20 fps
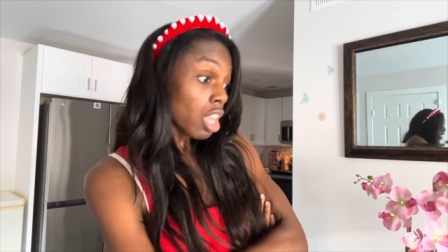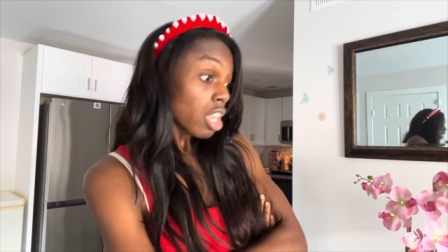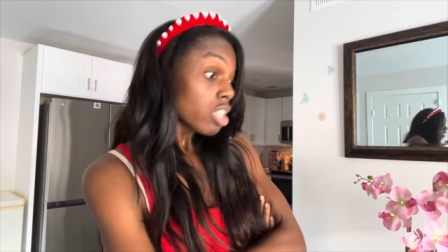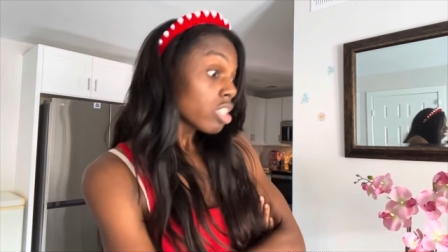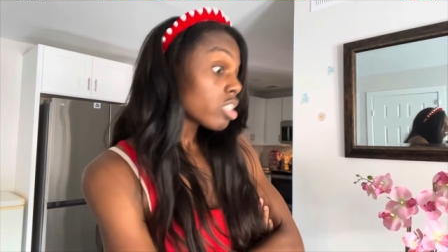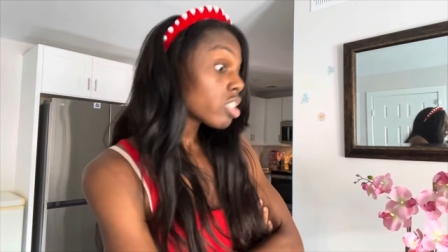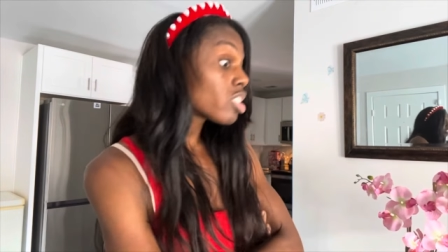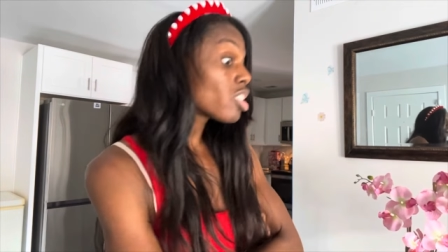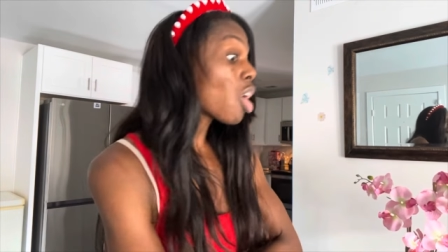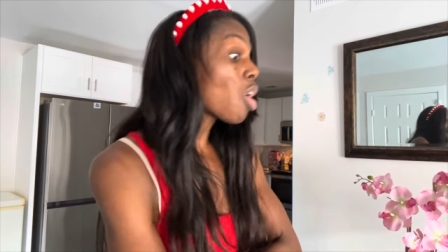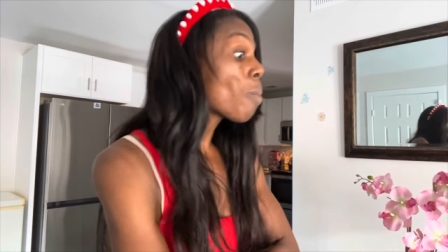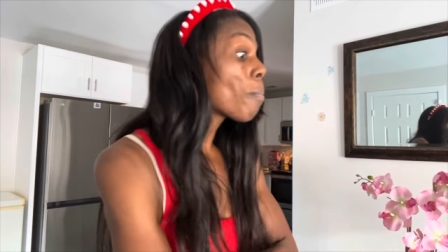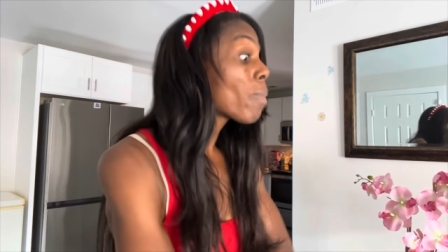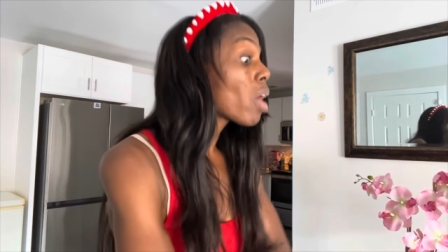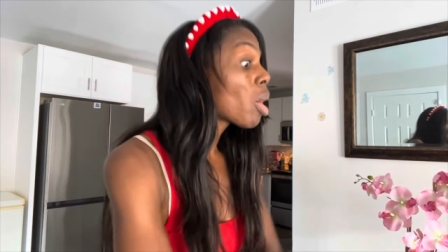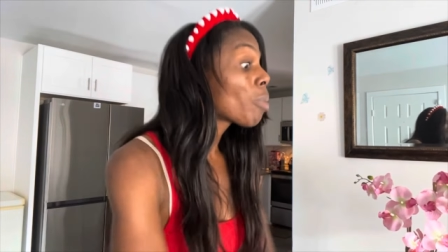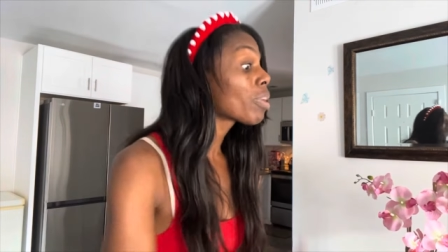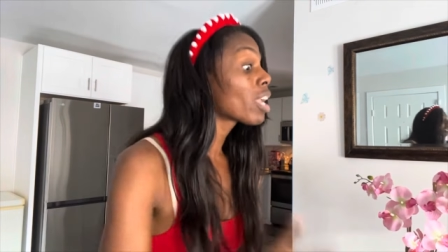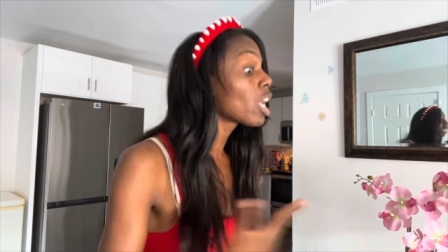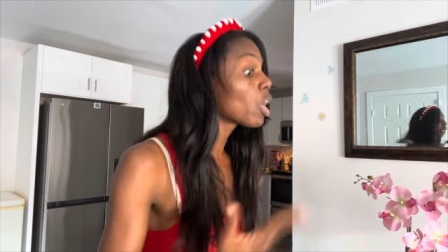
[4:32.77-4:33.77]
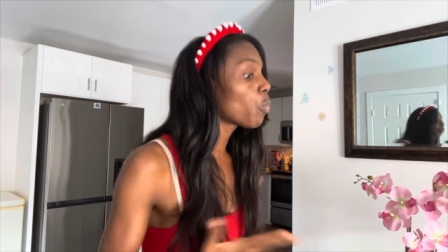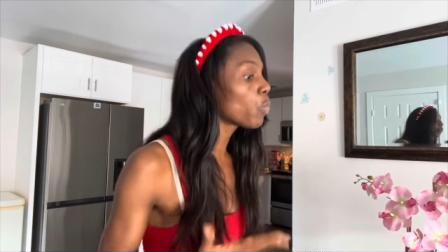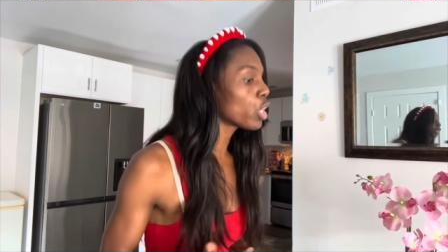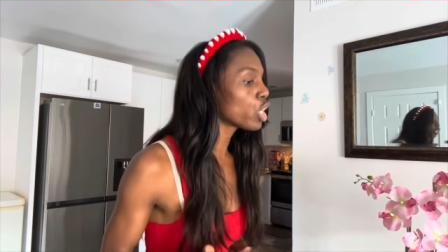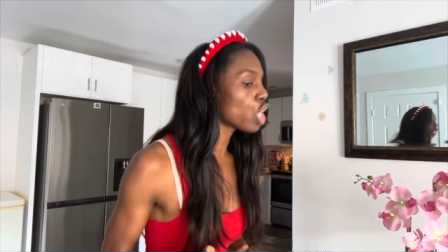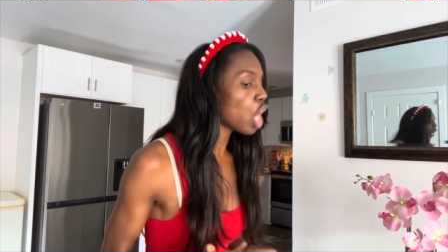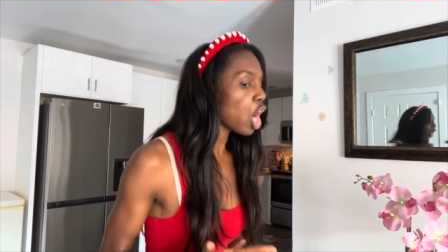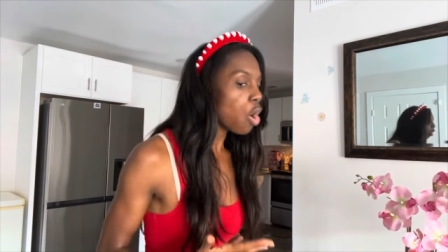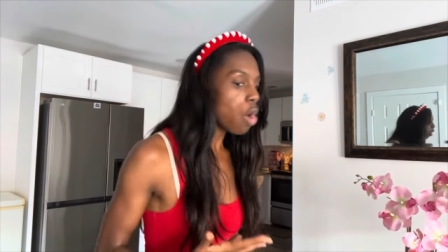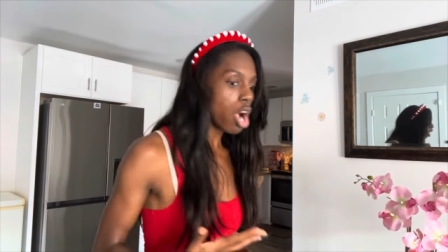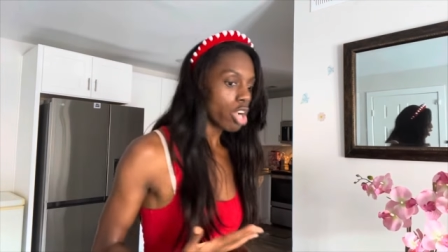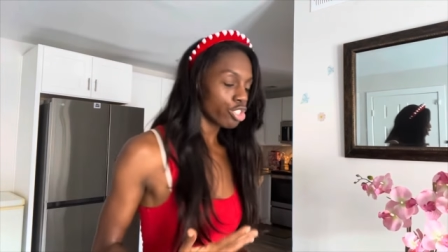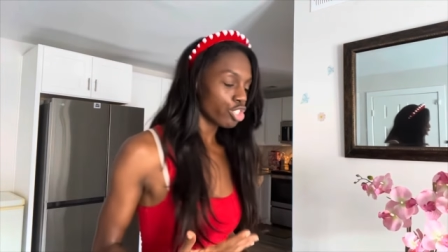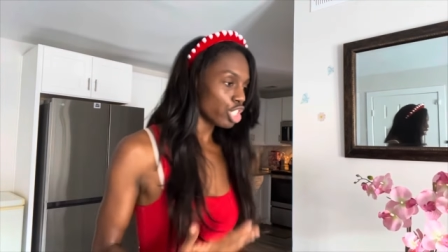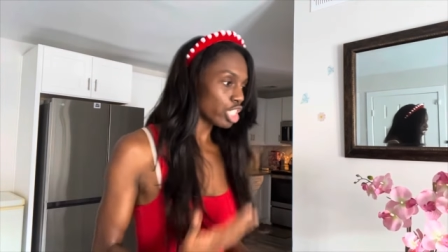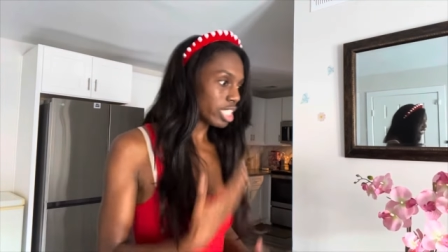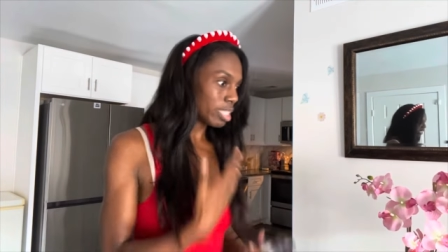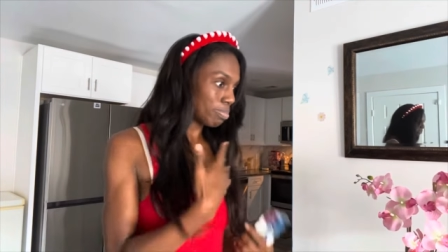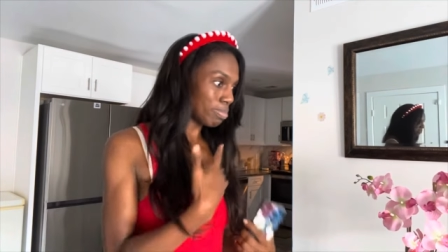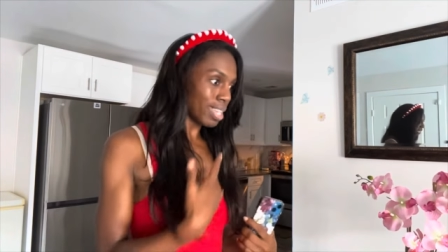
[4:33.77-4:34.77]
So, Mom, can we go or
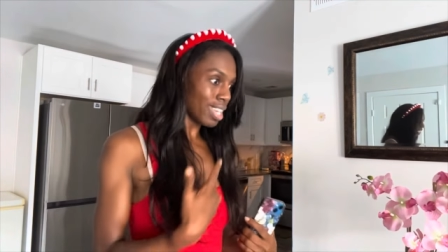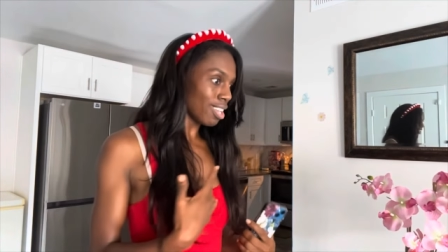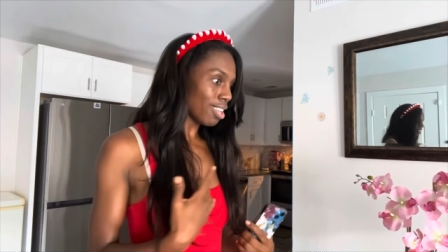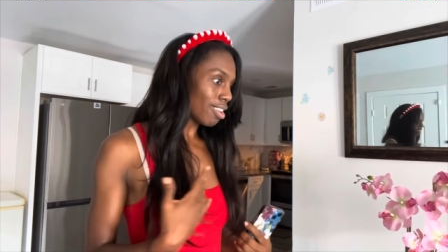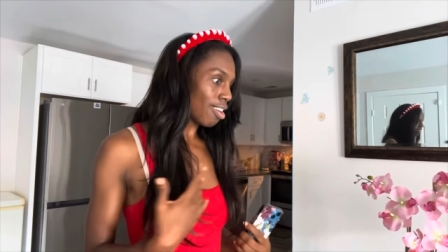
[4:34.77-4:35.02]
just me?